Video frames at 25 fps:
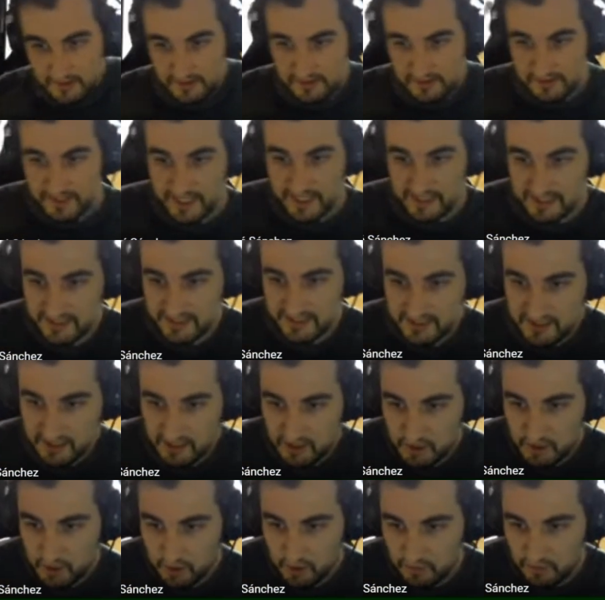Test
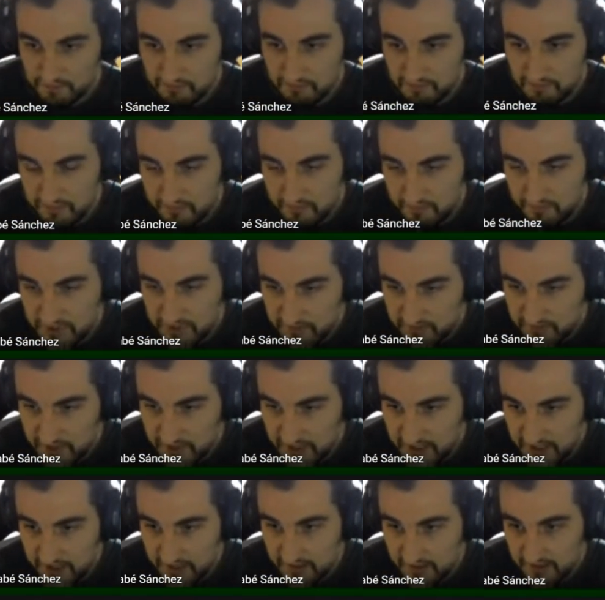should be
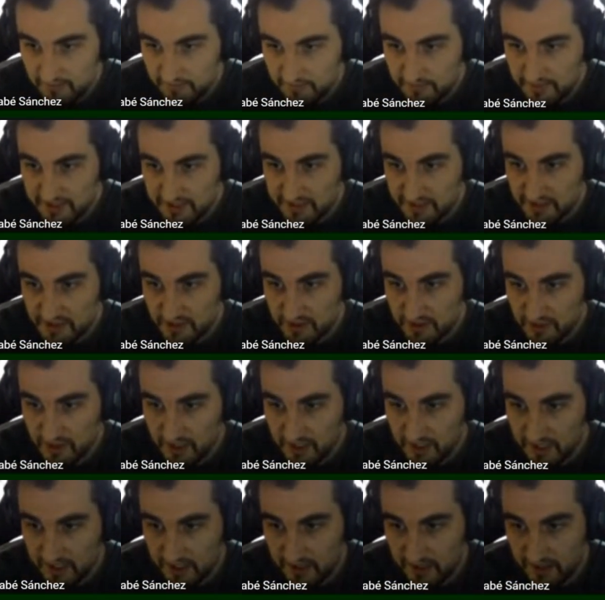made, but it's
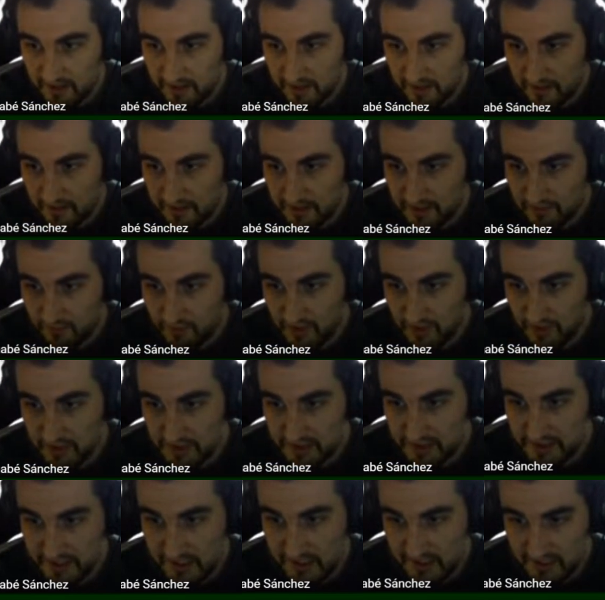okay in a
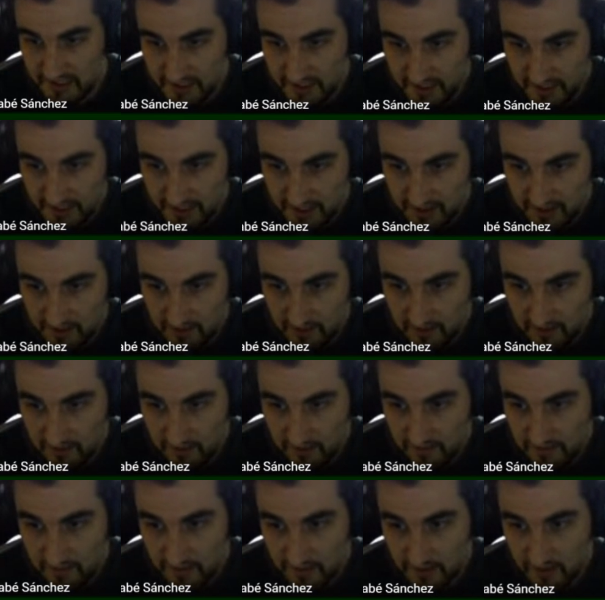realistic scale,
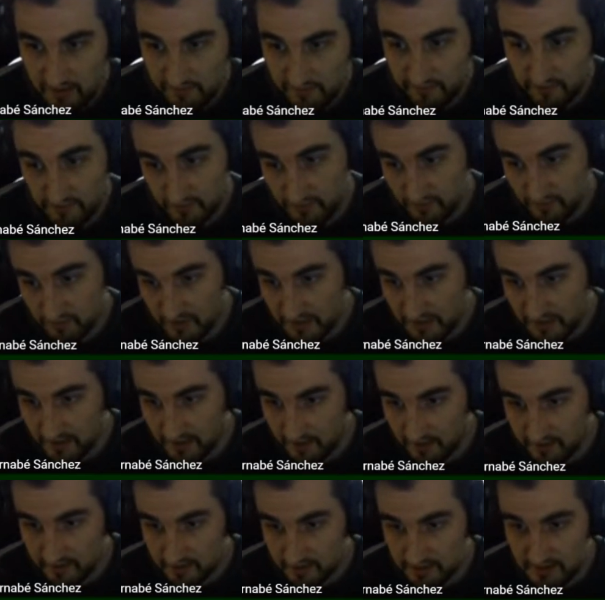enough for 2
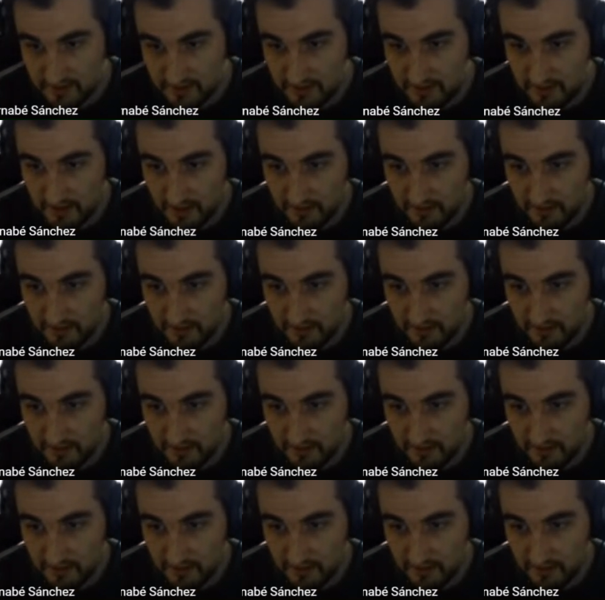cars.